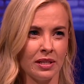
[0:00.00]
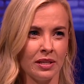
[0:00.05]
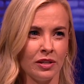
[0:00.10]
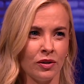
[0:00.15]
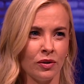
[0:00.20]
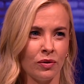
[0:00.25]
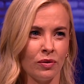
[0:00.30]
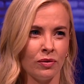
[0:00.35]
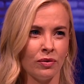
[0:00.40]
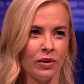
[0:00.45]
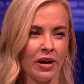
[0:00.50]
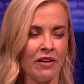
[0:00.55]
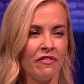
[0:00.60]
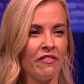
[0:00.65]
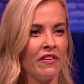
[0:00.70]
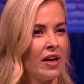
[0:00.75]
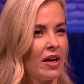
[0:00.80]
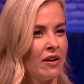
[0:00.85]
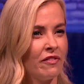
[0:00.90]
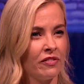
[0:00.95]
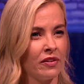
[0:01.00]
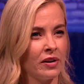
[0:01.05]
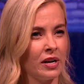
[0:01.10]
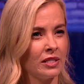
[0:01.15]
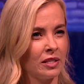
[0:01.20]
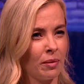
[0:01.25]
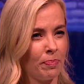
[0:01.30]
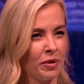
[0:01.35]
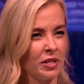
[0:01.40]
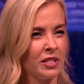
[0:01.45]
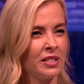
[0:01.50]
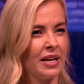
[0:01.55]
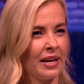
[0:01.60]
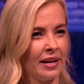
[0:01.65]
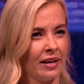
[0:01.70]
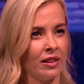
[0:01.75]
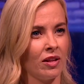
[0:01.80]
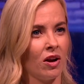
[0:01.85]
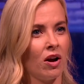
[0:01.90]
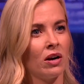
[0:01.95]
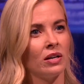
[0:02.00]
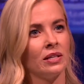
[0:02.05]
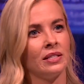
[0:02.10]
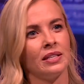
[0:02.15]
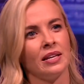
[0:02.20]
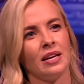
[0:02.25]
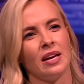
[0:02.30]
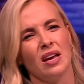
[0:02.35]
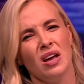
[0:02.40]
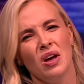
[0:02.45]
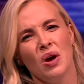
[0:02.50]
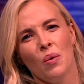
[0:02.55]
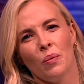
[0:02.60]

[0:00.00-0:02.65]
you know, if there is a particular hard day